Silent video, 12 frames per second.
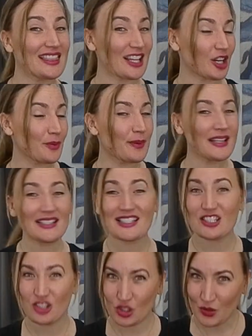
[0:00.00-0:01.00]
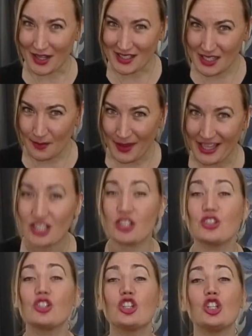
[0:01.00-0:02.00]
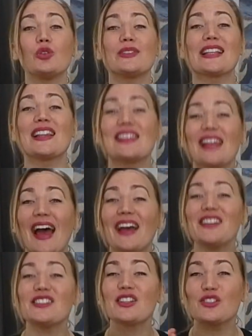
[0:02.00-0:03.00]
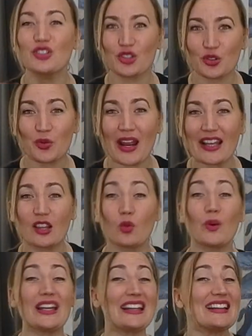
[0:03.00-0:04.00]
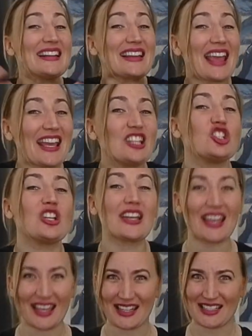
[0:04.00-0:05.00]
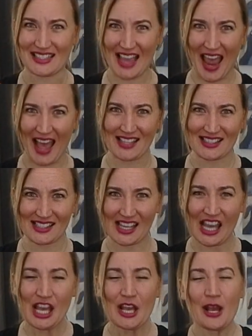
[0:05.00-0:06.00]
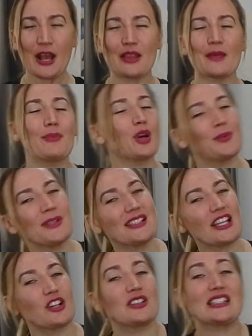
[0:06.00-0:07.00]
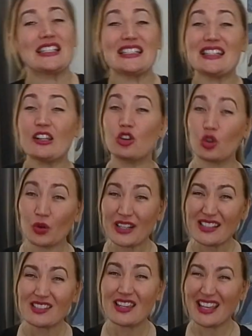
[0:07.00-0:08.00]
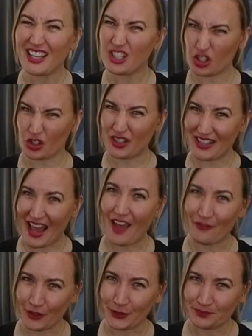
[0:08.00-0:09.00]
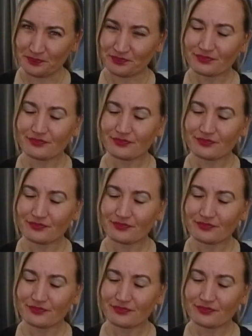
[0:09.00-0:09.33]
therapist instructs the patient to use less strength when engaging in a task. The purpose here is to decrease the exerted effort.